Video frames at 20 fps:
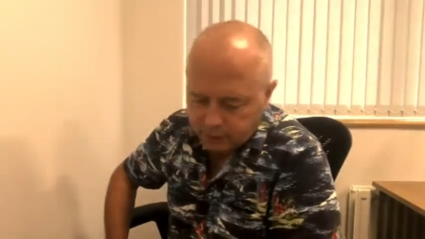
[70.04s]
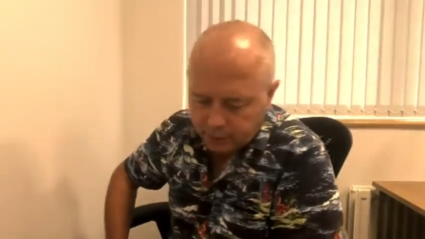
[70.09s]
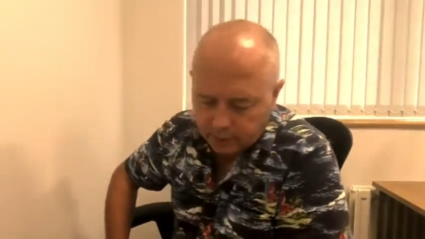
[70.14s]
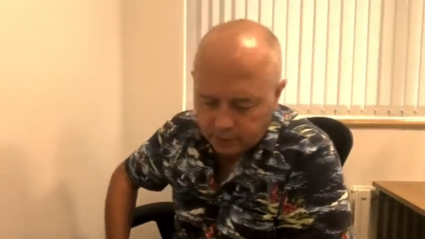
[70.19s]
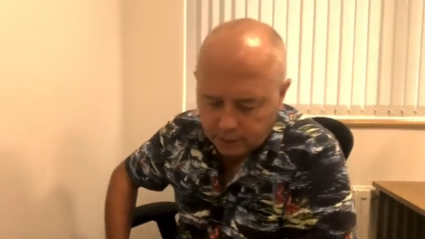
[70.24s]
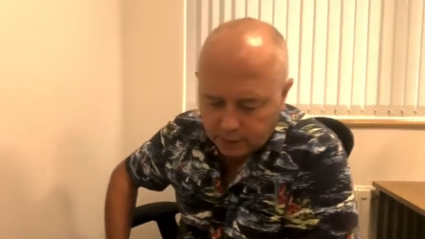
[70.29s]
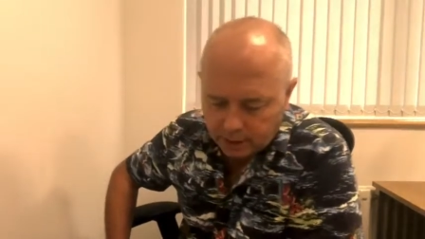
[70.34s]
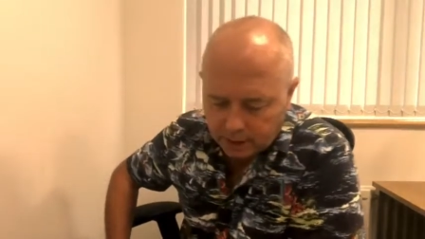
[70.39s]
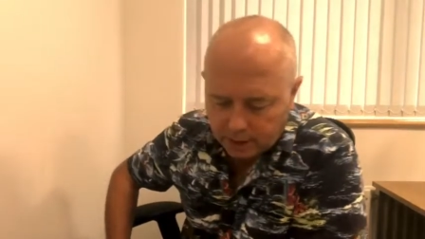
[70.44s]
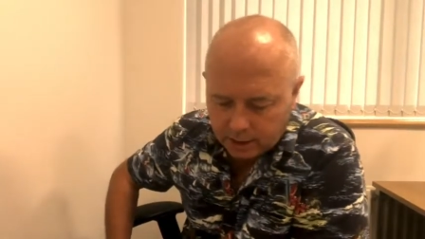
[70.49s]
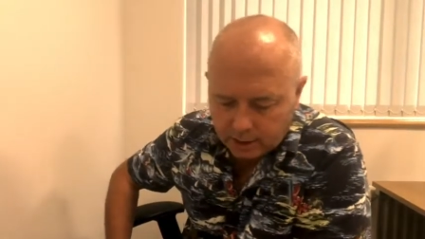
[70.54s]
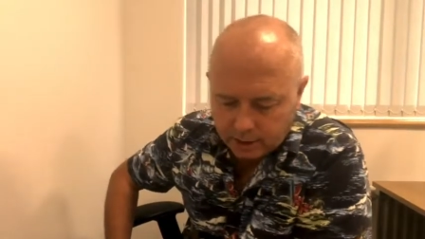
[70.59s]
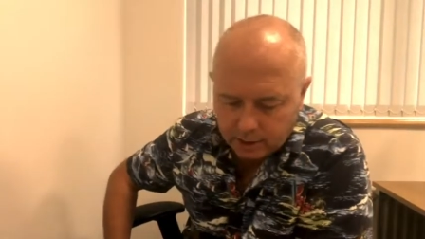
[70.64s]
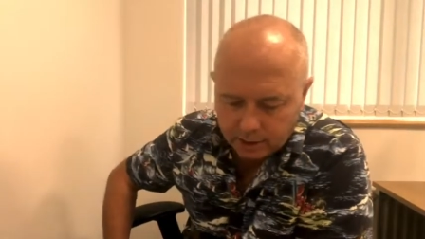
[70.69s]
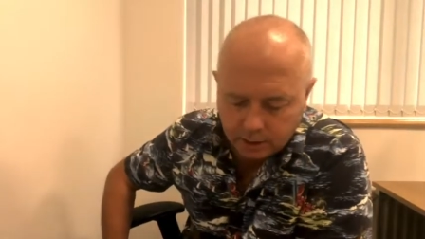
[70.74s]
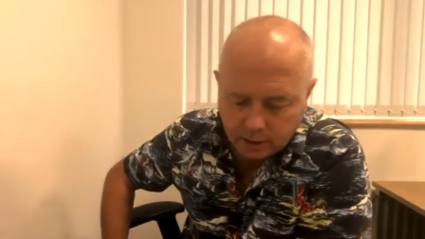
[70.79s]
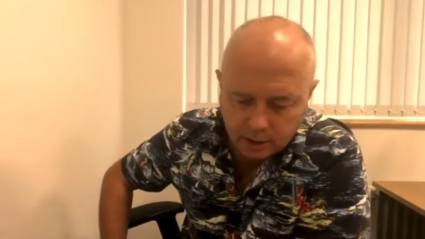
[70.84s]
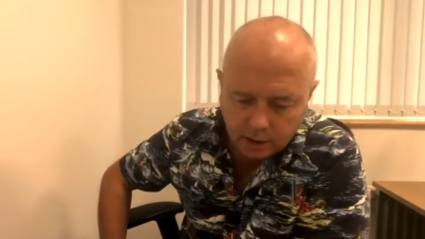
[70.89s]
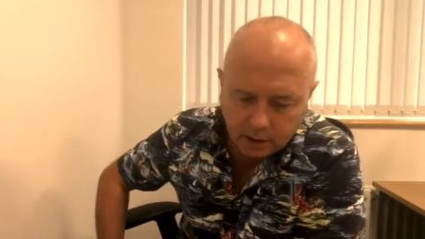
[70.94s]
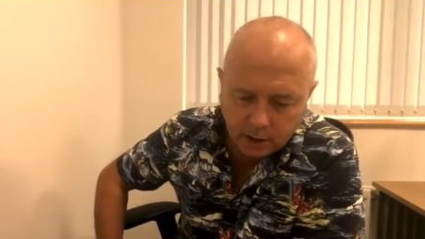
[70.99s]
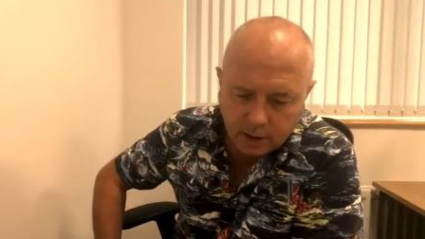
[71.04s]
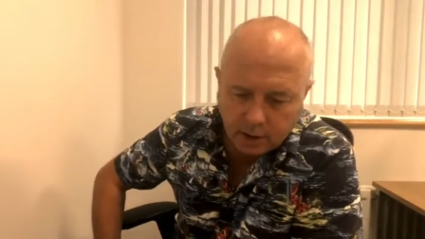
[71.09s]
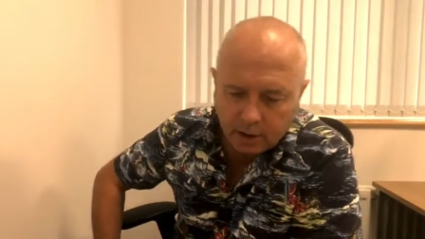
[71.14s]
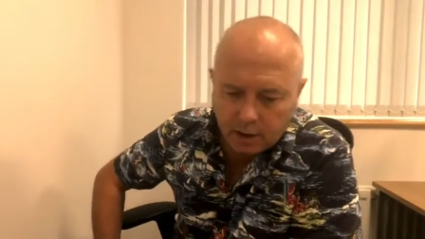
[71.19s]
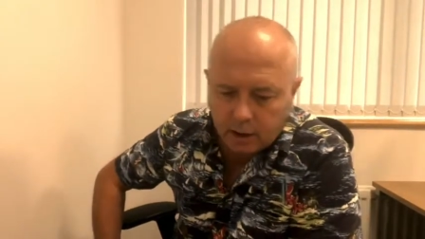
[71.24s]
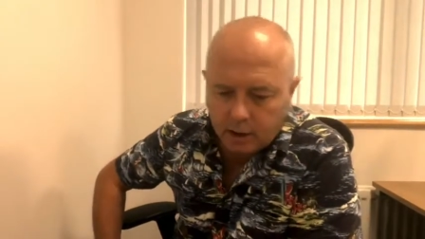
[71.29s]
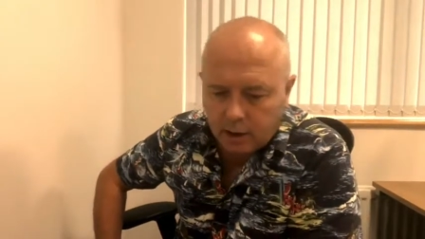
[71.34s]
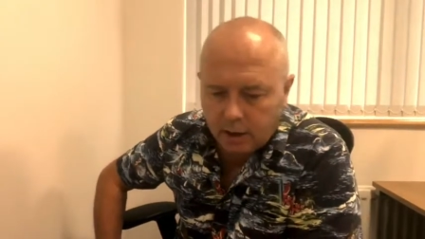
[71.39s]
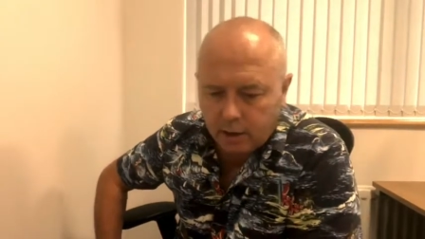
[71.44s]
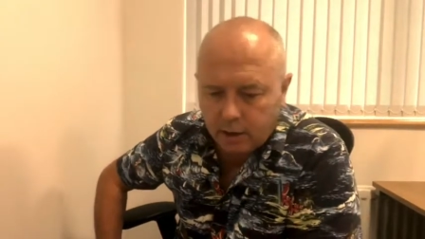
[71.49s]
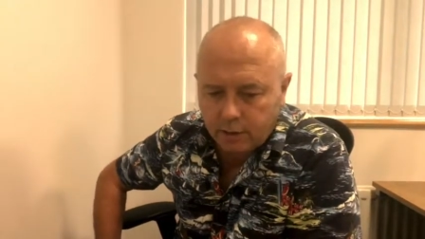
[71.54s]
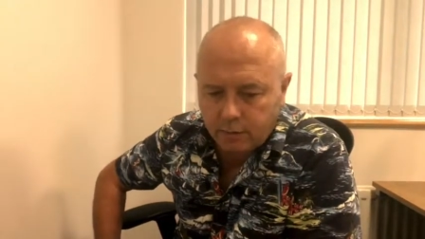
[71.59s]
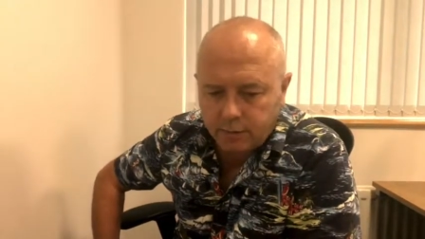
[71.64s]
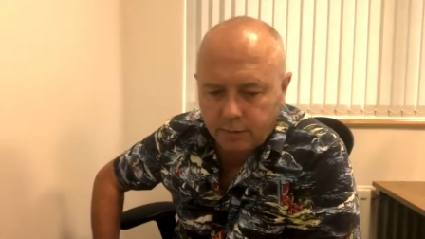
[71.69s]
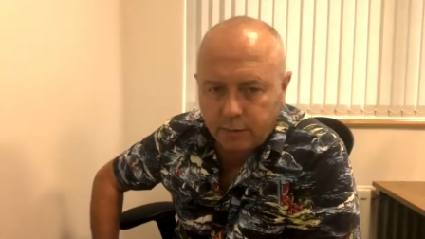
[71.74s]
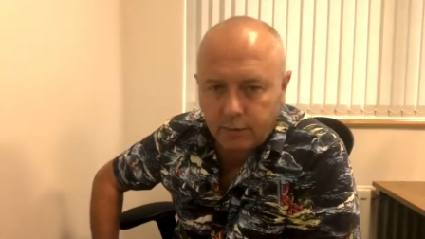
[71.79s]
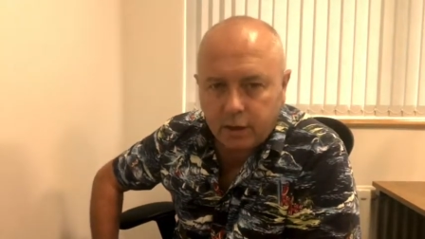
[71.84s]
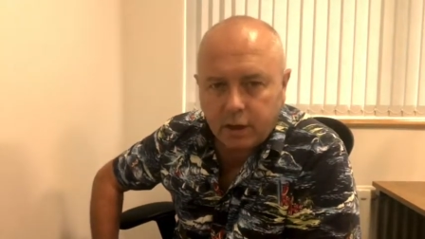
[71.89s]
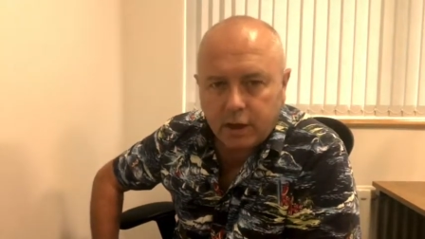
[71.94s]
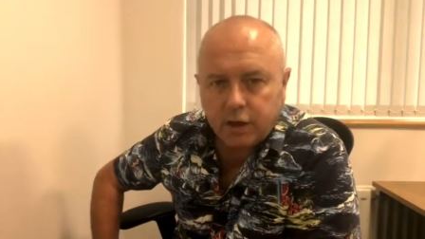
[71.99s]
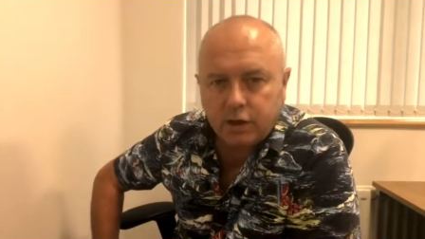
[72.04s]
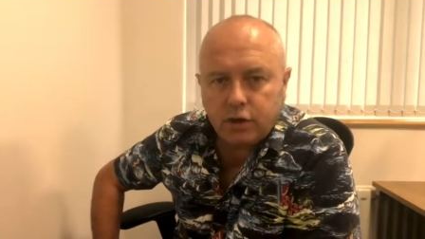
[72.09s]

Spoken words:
at the end. I